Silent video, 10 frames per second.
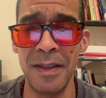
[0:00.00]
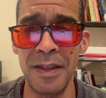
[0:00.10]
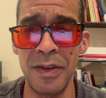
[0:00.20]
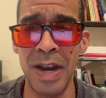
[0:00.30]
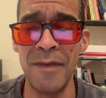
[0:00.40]

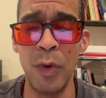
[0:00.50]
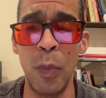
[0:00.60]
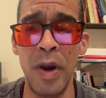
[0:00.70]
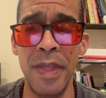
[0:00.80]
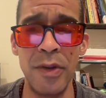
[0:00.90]
you're not even
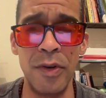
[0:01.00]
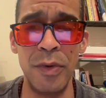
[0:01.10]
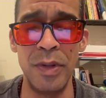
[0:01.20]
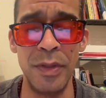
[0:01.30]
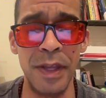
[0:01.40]
aware that you're
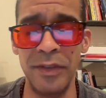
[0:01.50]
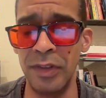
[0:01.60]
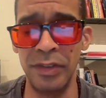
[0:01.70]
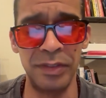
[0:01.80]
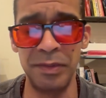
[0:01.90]
doing. You think
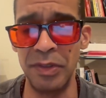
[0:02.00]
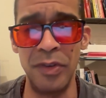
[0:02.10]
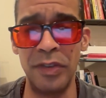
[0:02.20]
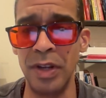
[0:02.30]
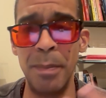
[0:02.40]
you're
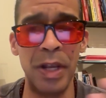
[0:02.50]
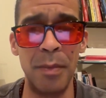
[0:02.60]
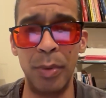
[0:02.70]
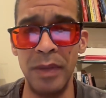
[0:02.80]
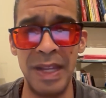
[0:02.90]
just going to pick
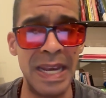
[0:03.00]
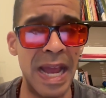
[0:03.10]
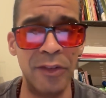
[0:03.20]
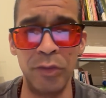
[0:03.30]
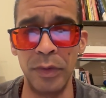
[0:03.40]
up breathing
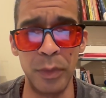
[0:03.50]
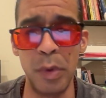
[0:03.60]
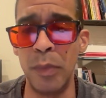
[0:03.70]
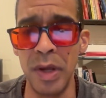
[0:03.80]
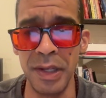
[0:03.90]
naturally with
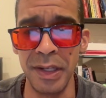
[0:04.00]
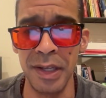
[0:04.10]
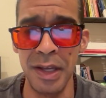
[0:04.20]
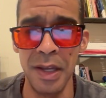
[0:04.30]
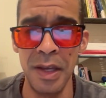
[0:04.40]
running.
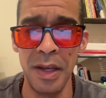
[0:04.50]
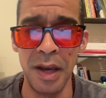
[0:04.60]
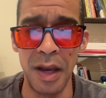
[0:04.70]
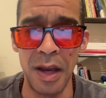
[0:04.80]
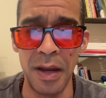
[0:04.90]

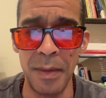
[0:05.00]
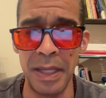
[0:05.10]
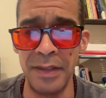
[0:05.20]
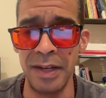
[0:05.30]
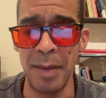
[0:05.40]

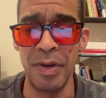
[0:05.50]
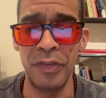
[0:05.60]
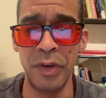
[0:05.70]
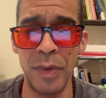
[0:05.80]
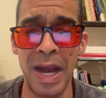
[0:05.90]
And today I'm going to
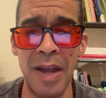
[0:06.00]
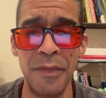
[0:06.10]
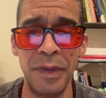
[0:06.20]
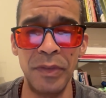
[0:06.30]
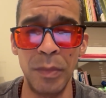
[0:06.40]
show you how to
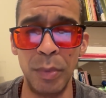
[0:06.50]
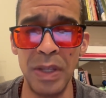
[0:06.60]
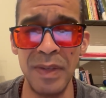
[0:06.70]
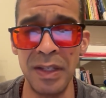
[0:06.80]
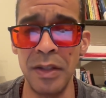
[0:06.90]
fix your
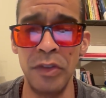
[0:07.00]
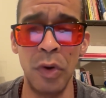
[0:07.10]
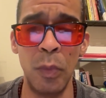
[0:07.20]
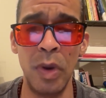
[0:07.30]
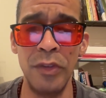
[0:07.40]
breathing to
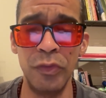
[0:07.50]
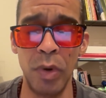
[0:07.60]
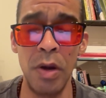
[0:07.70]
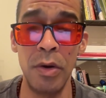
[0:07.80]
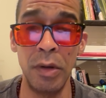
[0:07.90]
run
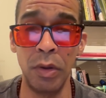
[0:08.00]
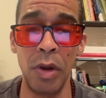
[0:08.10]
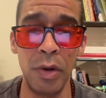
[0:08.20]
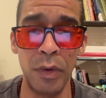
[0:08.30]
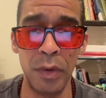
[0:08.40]
stronger,
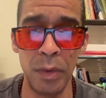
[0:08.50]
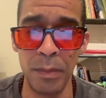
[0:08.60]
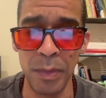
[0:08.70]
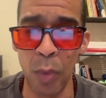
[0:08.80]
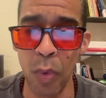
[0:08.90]
longer,
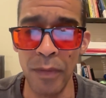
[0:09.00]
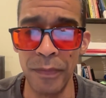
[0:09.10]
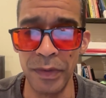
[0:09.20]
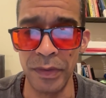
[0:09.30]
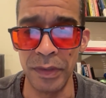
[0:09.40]
and more
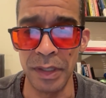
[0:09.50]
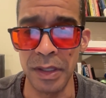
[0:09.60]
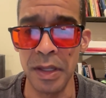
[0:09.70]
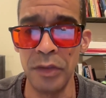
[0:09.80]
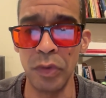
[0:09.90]
efficiently.
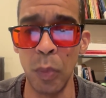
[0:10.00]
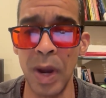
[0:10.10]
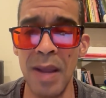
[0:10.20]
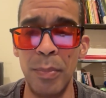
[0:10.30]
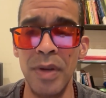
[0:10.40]
So,
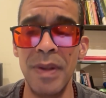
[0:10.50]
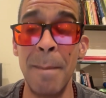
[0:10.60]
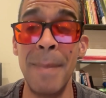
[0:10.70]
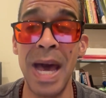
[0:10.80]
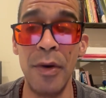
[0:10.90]
why
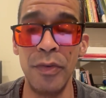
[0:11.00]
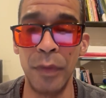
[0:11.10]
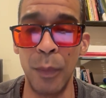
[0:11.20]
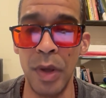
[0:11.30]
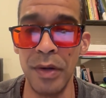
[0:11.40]
breathing matters for
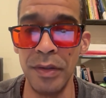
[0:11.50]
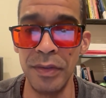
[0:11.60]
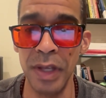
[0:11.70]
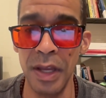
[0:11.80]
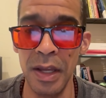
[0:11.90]

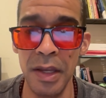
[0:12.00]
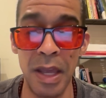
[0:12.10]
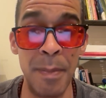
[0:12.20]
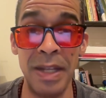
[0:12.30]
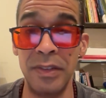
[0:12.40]
runners.
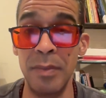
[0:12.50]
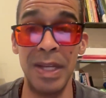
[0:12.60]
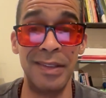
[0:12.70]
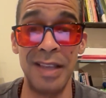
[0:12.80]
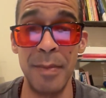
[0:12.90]
It might seem like
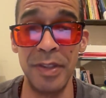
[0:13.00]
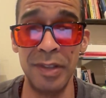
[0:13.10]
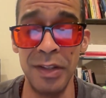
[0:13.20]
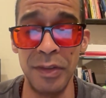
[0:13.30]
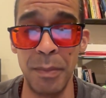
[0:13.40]
it's common
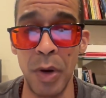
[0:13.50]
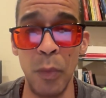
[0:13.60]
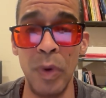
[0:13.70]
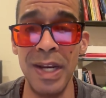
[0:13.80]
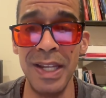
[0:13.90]
sense,
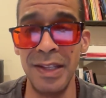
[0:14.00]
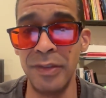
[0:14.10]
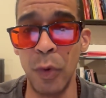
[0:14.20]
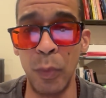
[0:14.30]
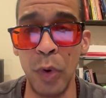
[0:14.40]
but running is an
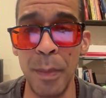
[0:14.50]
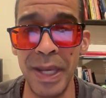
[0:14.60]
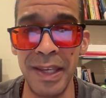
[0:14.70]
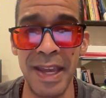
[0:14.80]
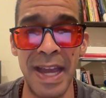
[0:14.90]

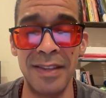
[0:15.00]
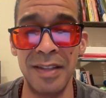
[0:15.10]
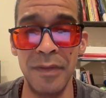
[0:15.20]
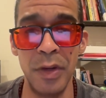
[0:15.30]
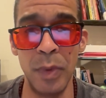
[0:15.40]
aerobic
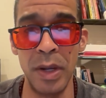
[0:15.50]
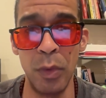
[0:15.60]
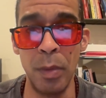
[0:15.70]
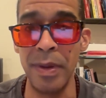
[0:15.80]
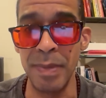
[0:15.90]
activity, right?
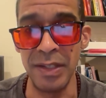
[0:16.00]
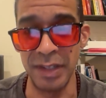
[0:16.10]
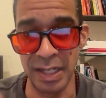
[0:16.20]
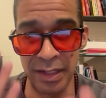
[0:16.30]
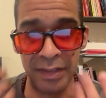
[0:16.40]
Aerobic means it
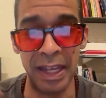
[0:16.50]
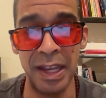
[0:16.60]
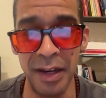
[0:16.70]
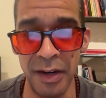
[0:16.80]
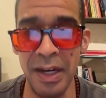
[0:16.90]
needs
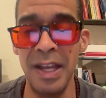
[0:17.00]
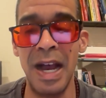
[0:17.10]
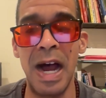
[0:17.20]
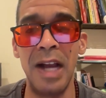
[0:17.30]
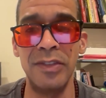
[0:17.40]
air,
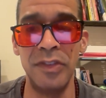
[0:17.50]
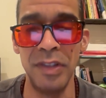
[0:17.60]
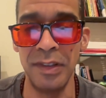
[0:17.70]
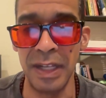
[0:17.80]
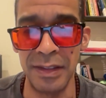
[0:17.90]

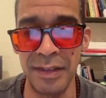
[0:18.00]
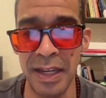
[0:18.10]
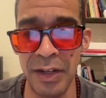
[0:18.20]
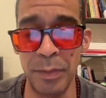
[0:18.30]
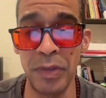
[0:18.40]
oxygen, like
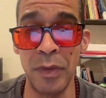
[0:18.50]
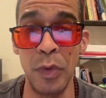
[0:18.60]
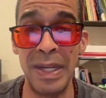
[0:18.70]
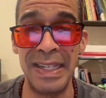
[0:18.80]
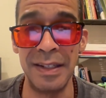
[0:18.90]
taking, especially
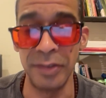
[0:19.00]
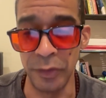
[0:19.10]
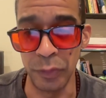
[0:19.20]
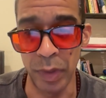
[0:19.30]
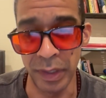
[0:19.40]
doing
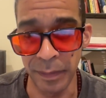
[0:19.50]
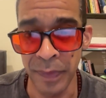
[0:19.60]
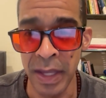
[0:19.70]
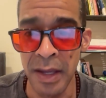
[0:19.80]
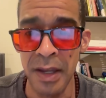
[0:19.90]
distance running.
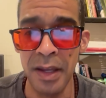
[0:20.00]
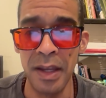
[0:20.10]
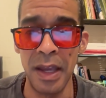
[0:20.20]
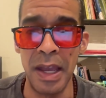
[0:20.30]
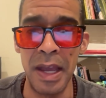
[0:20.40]

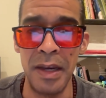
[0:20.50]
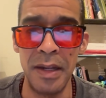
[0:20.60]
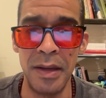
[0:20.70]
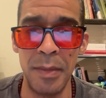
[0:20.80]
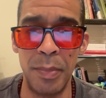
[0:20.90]
And
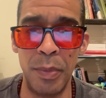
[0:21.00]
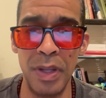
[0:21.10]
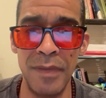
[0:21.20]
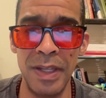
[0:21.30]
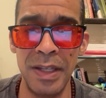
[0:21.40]

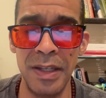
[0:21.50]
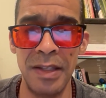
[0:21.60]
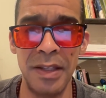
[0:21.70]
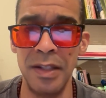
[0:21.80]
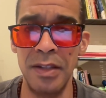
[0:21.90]
breathing
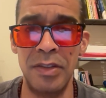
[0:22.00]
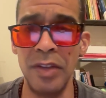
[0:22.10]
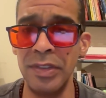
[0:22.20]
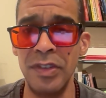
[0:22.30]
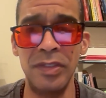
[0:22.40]

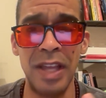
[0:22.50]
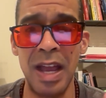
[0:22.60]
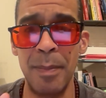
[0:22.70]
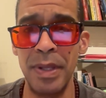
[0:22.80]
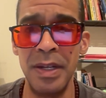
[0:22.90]
doesn't just
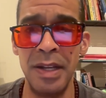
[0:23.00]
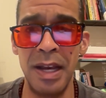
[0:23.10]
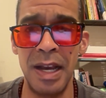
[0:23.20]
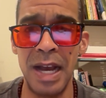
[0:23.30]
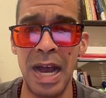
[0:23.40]
happen
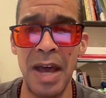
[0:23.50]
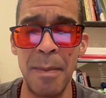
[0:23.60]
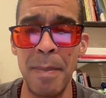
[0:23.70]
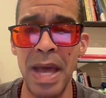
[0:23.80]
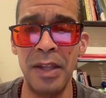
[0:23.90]

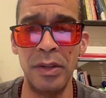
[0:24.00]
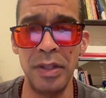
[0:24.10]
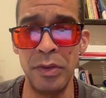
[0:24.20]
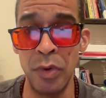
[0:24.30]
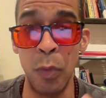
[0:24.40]

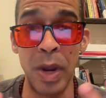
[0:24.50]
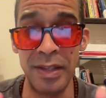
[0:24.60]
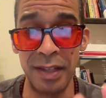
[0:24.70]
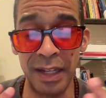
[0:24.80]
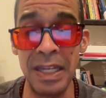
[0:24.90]
automatically, right
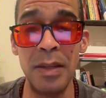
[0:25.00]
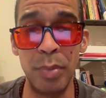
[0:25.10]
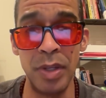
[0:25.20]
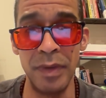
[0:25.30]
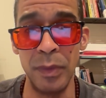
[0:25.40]
technique
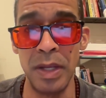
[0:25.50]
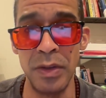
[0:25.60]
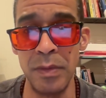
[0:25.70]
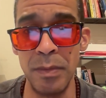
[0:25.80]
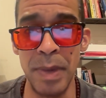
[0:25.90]
breathing, right?
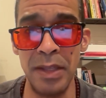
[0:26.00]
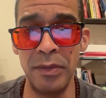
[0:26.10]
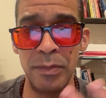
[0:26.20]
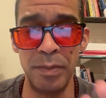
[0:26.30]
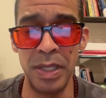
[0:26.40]
You may
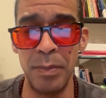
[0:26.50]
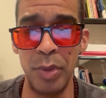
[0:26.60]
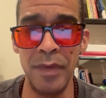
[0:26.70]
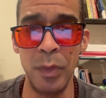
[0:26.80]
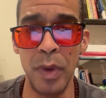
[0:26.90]
be
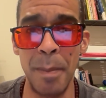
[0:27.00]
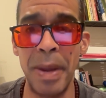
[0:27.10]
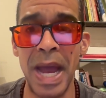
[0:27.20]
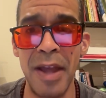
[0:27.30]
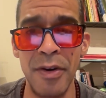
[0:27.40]
breathing with a
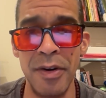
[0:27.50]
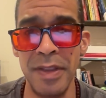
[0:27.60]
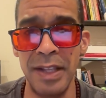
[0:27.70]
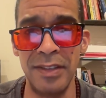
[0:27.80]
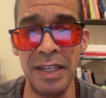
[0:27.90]
pattern
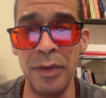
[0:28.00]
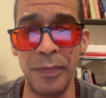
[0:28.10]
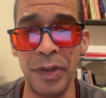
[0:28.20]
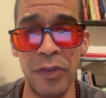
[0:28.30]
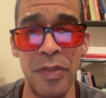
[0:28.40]
that's
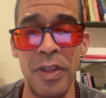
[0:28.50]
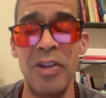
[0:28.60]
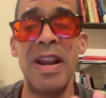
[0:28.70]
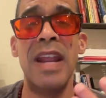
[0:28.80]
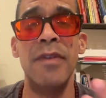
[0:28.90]
inefficient that you're
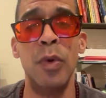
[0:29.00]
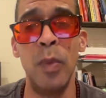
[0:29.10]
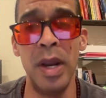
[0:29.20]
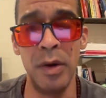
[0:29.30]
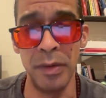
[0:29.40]
not even
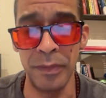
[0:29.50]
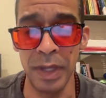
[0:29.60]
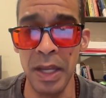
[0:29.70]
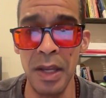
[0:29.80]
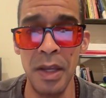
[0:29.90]
aware of.
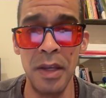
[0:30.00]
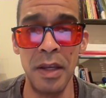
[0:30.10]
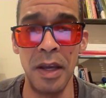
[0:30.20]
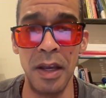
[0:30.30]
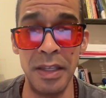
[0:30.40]

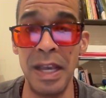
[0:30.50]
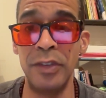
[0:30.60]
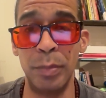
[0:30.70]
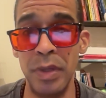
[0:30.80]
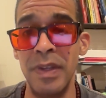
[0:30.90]
Yes,
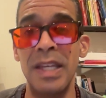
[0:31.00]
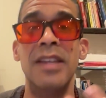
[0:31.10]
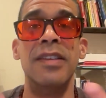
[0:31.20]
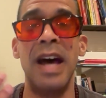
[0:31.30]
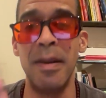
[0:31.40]
breathing
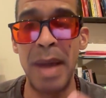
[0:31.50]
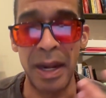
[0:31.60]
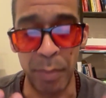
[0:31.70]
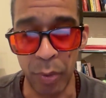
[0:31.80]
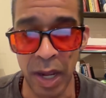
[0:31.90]
is an
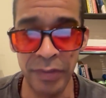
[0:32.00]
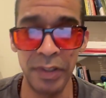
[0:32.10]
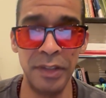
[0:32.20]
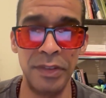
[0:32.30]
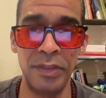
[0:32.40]
automatic
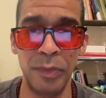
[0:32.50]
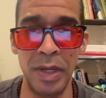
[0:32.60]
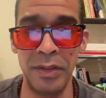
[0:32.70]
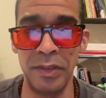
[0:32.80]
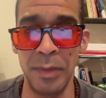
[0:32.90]
process,
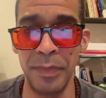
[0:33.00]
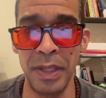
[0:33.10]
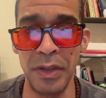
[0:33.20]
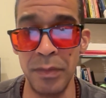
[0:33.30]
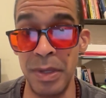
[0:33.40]
right?
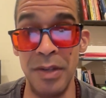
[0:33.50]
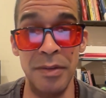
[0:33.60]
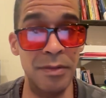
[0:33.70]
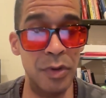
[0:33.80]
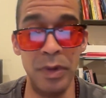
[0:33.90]
Something you've
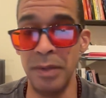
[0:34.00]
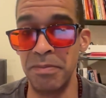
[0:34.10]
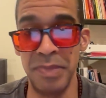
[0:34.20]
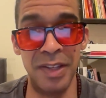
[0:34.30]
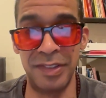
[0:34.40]
been doing
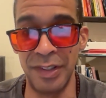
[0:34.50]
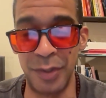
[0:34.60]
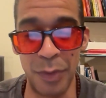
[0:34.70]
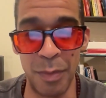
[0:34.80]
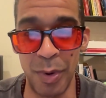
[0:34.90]
since
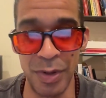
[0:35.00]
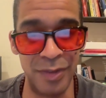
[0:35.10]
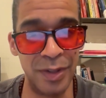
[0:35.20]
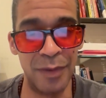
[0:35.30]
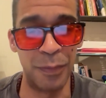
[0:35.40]
you were born. You
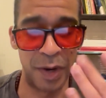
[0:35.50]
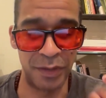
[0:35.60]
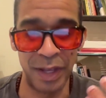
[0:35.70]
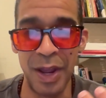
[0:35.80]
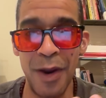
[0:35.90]
took your
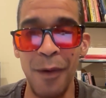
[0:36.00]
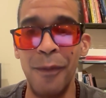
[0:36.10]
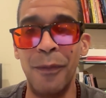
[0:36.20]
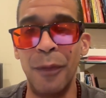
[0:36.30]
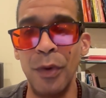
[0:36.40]

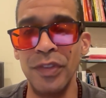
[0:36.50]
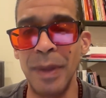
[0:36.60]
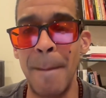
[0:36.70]
first